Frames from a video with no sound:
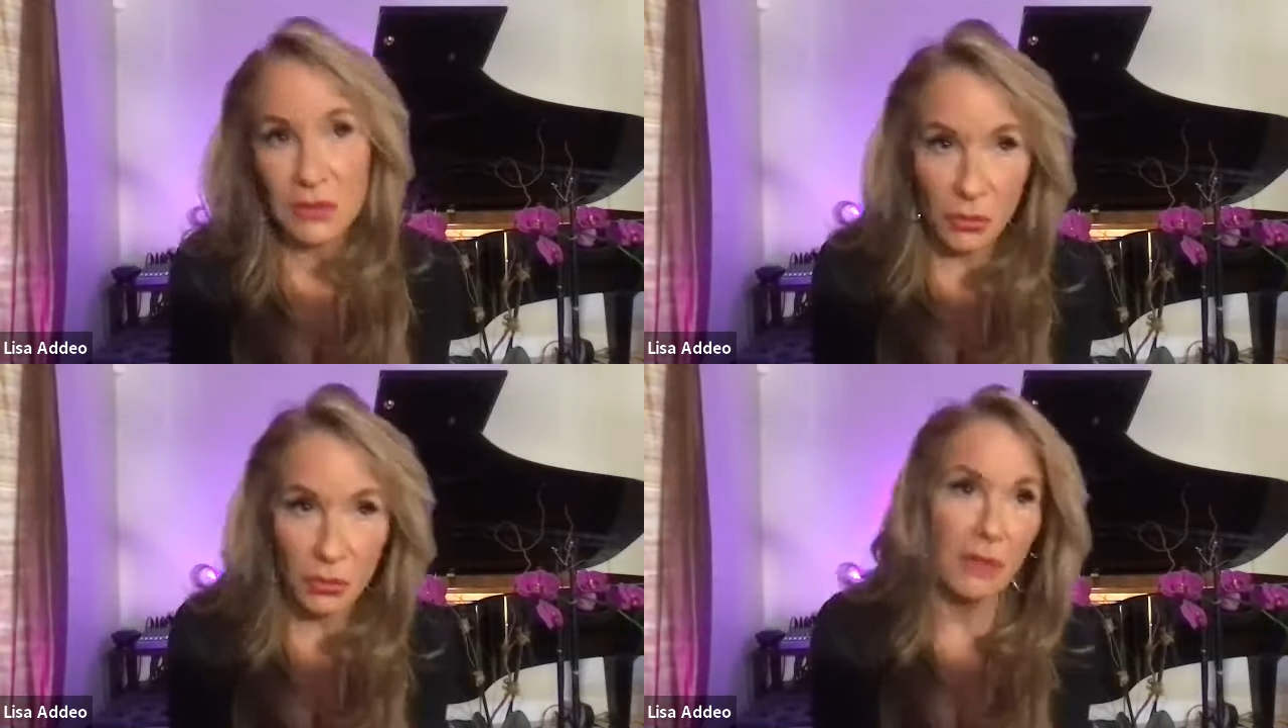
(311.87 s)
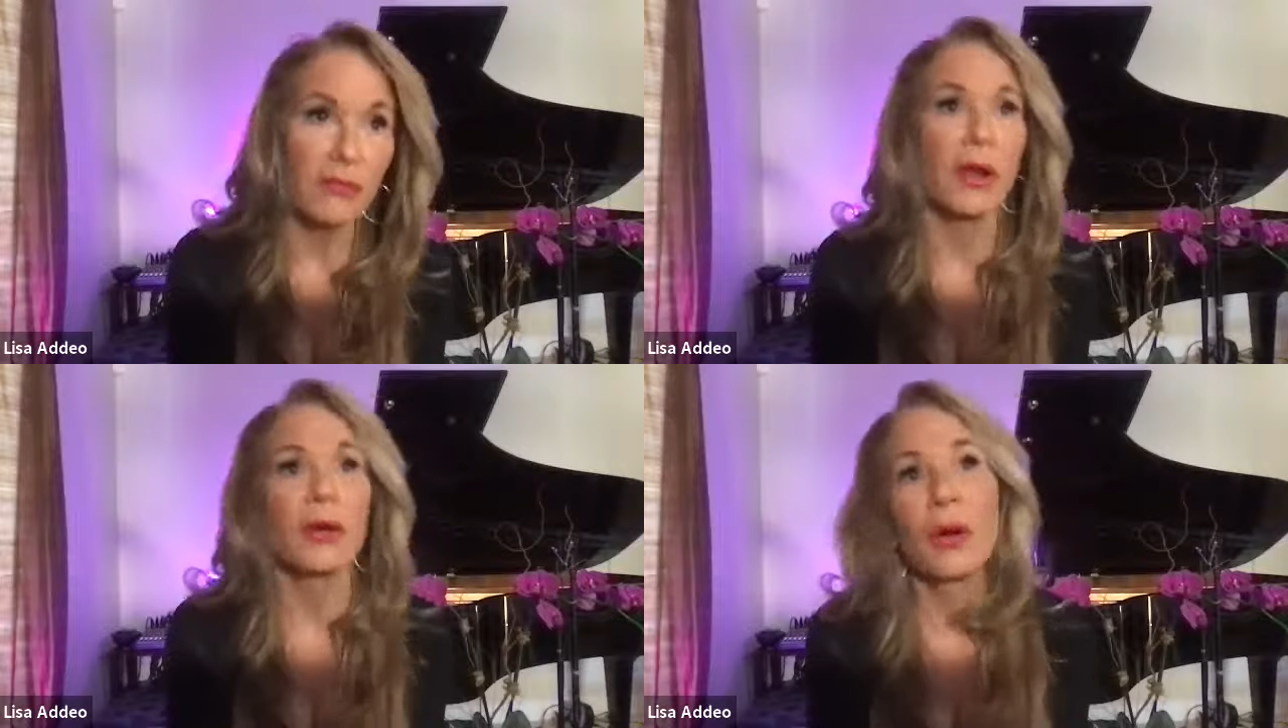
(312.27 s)

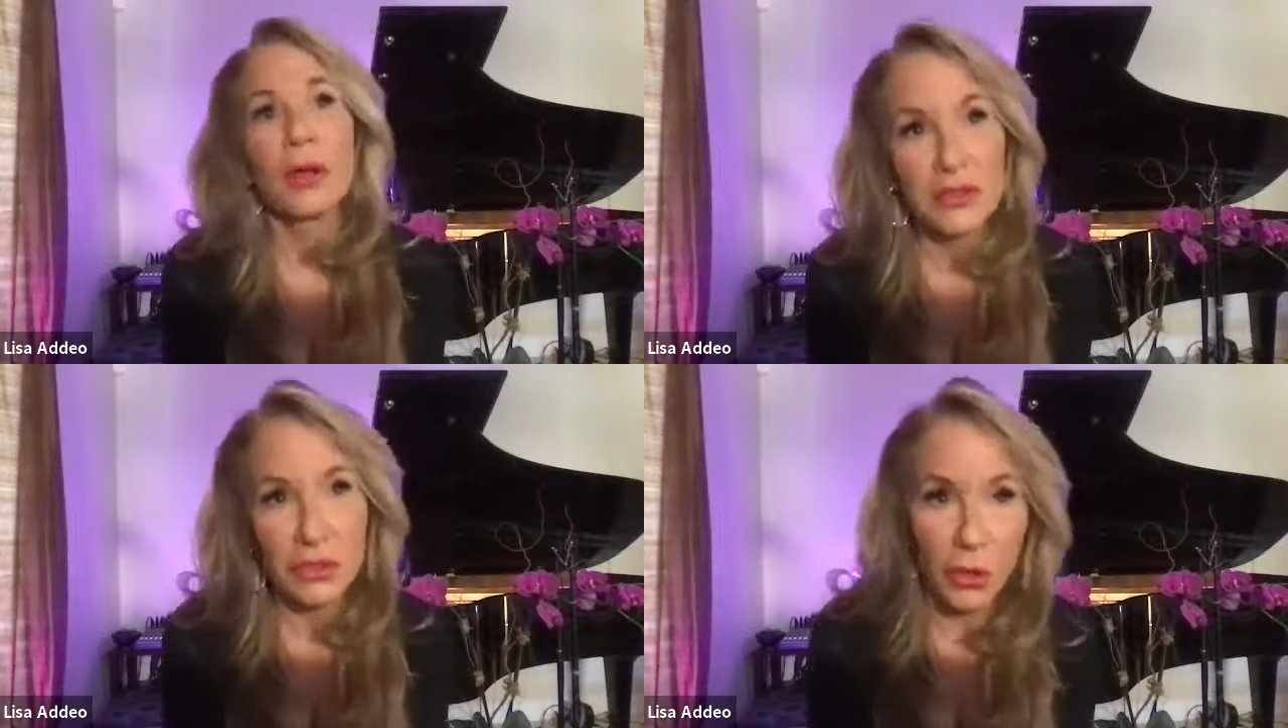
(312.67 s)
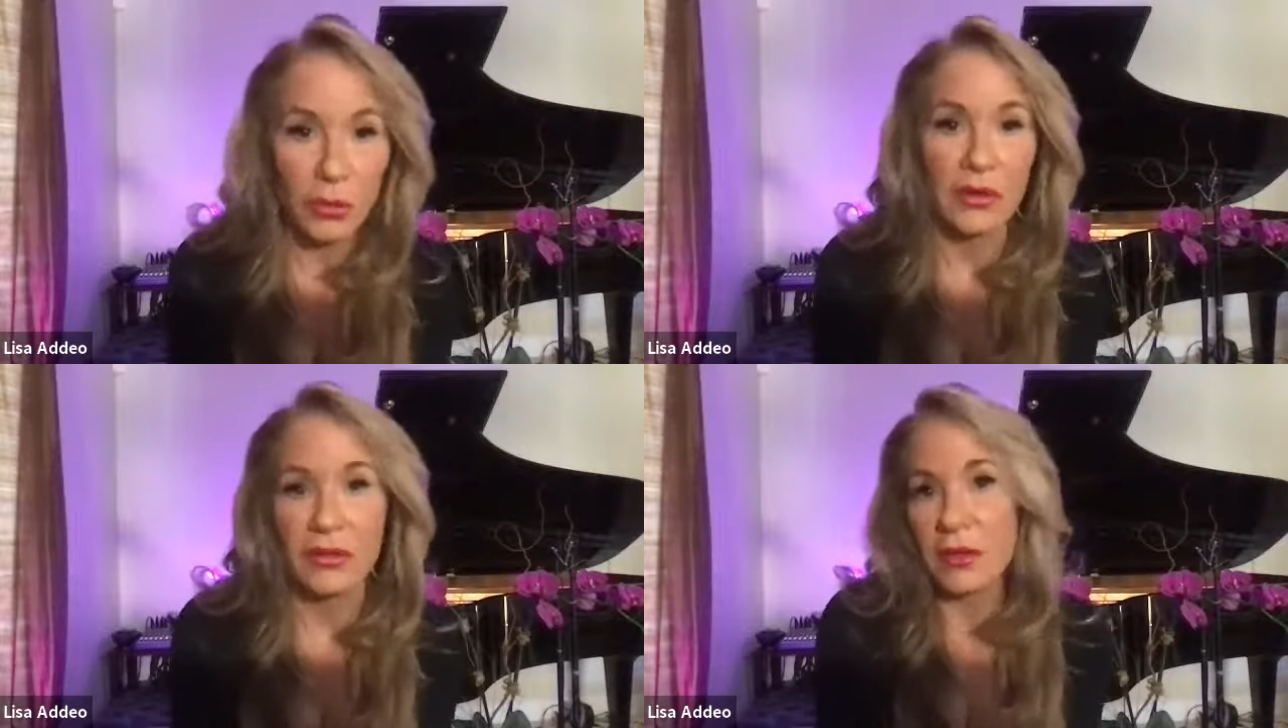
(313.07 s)
wherever I wanted to go
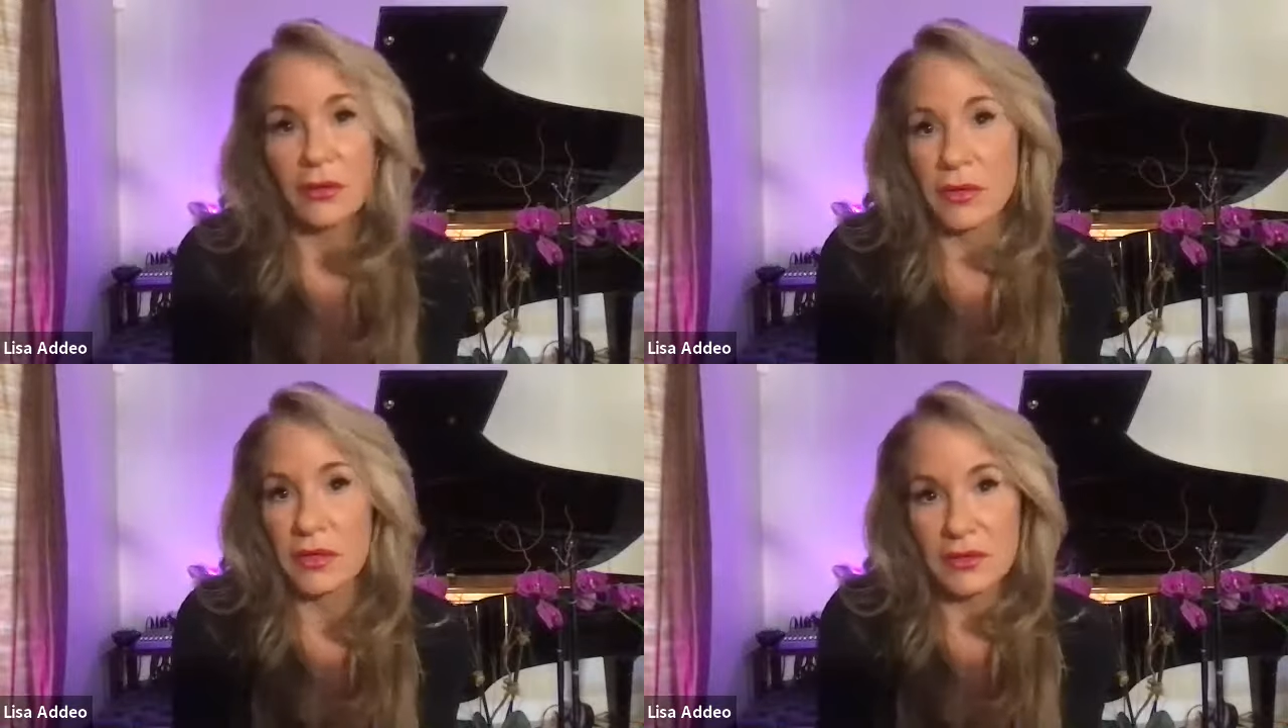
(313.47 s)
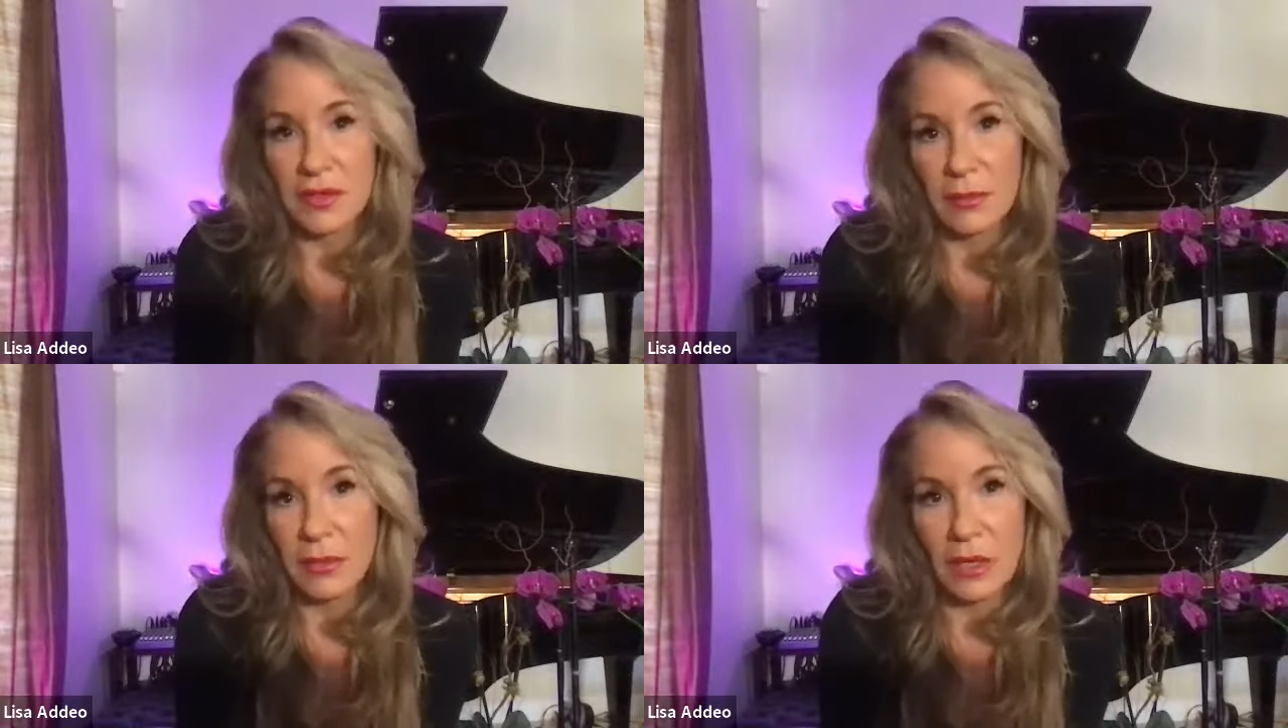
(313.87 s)
in the theater, they just
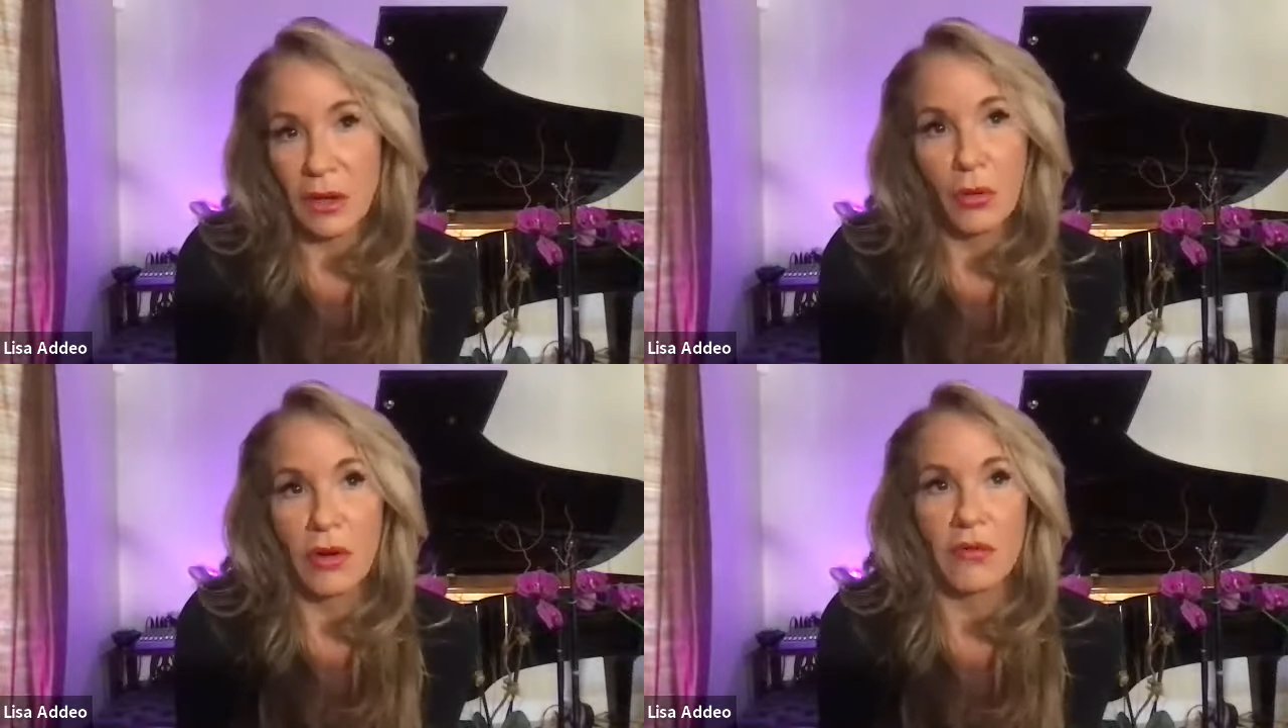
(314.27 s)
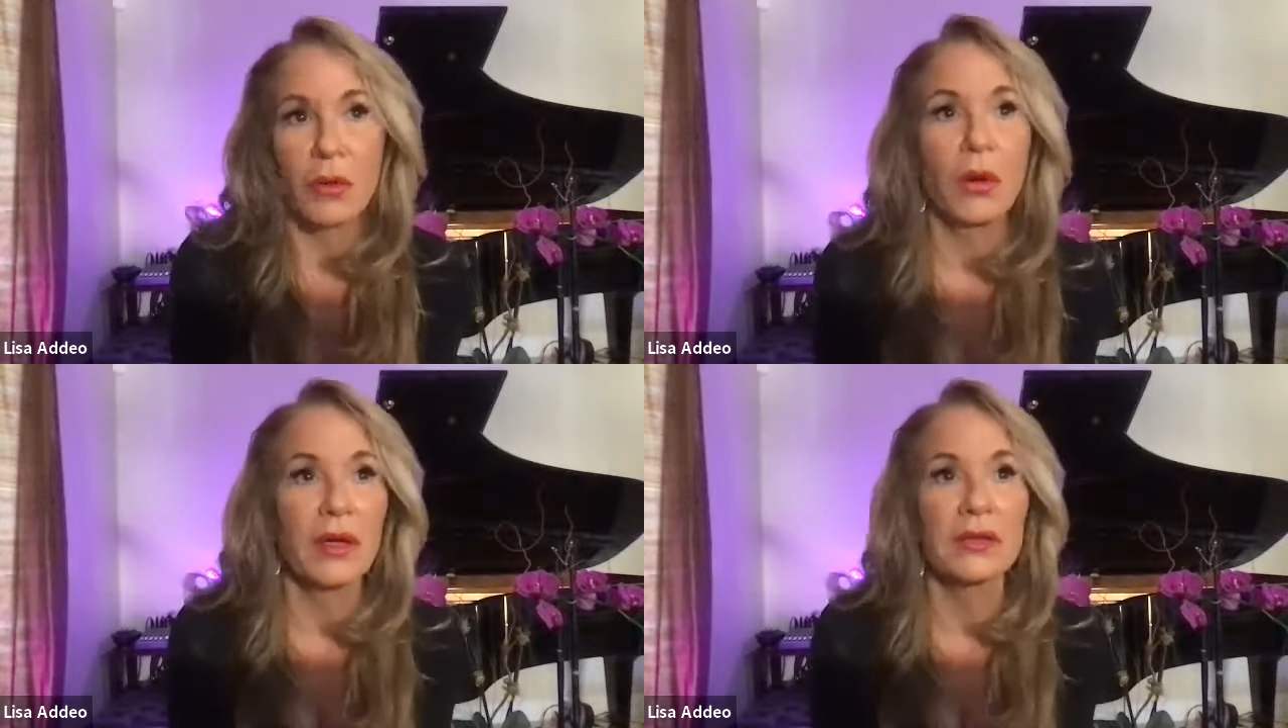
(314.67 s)
let me go wherever I
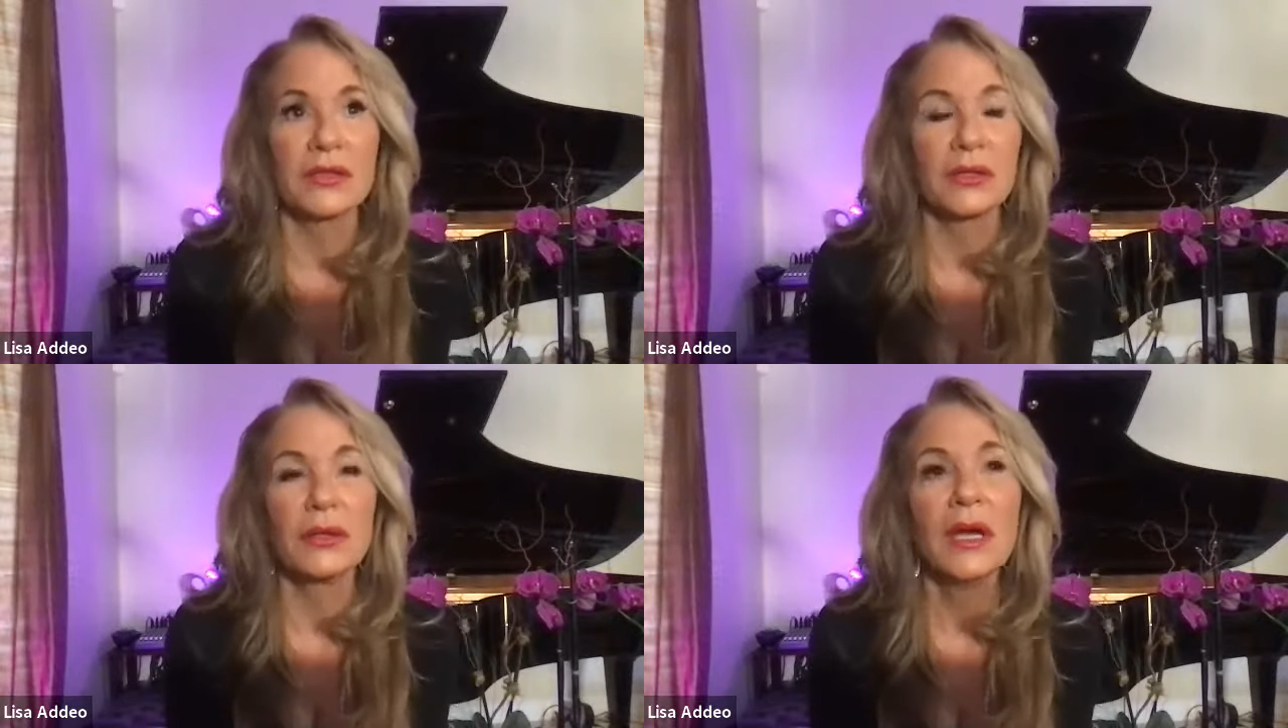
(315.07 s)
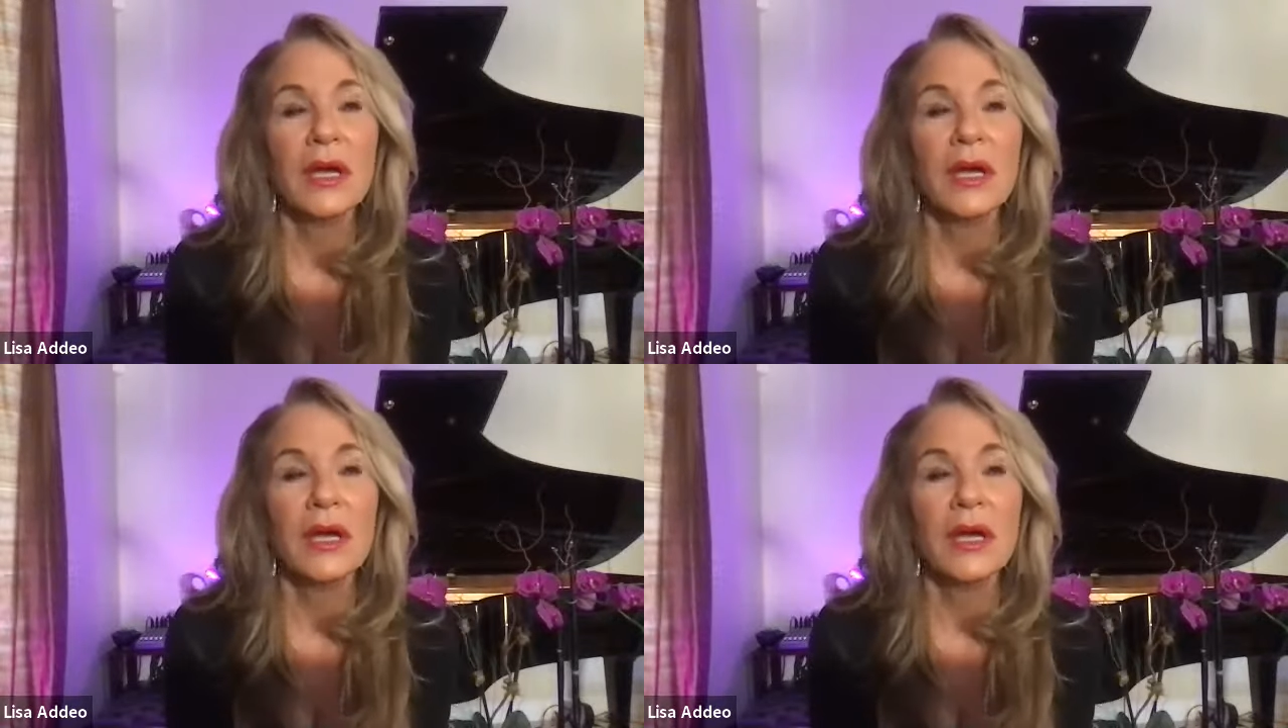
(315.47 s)
wanted to.